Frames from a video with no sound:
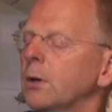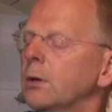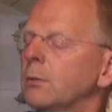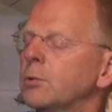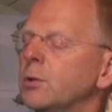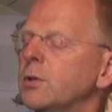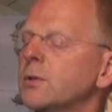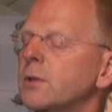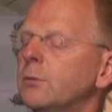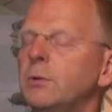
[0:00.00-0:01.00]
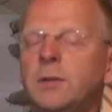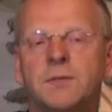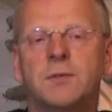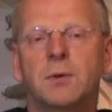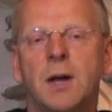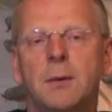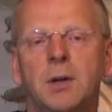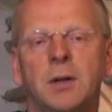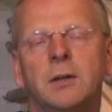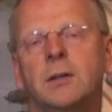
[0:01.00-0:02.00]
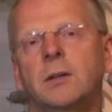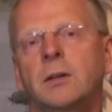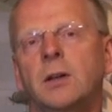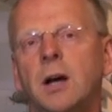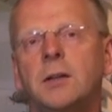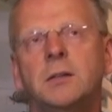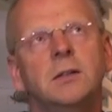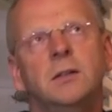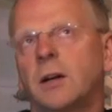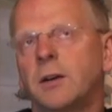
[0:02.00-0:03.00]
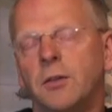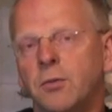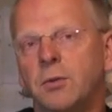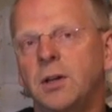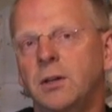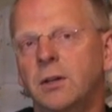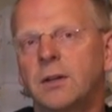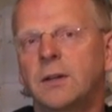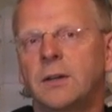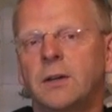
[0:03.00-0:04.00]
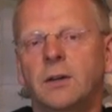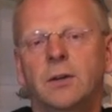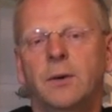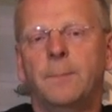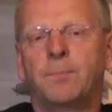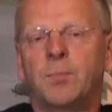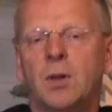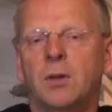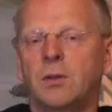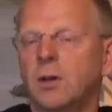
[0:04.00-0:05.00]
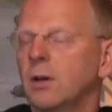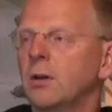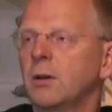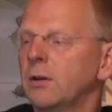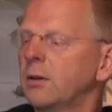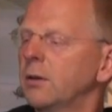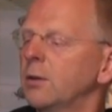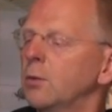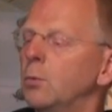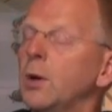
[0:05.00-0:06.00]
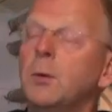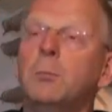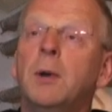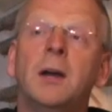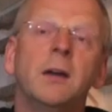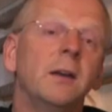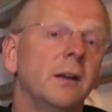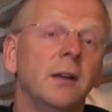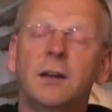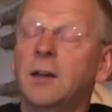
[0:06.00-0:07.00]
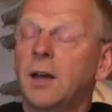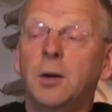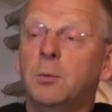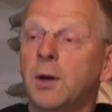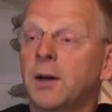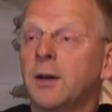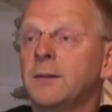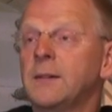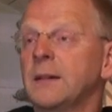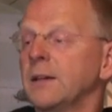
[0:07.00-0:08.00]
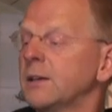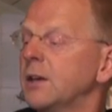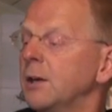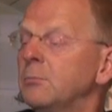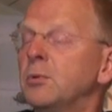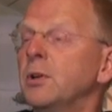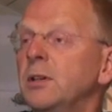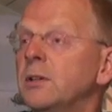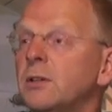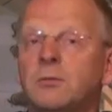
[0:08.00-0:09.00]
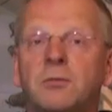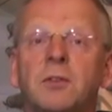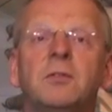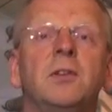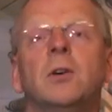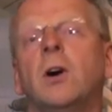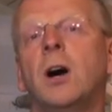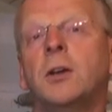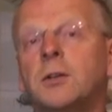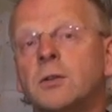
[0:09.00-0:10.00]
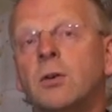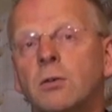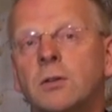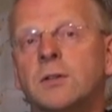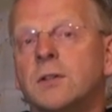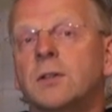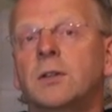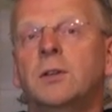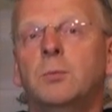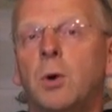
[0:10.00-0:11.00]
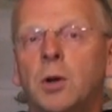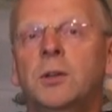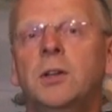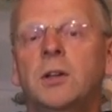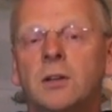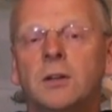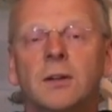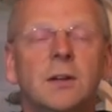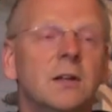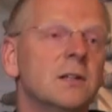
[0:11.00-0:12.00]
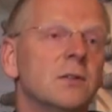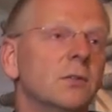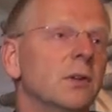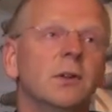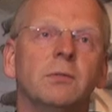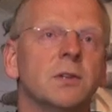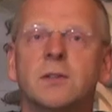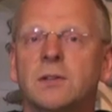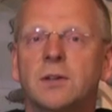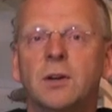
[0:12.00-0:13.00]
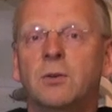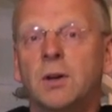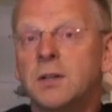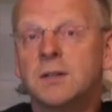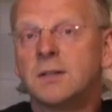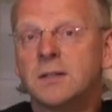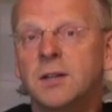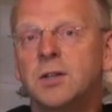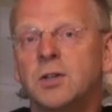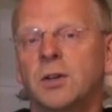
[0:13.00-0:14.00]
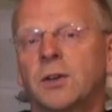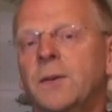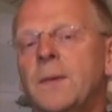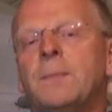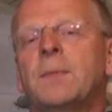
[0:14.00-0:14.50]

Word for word: uh, producing reef ceramic in 1993, um, there, uh, when a man anywhere can breed 50 or 100 corals in one year. So it was a great sensation.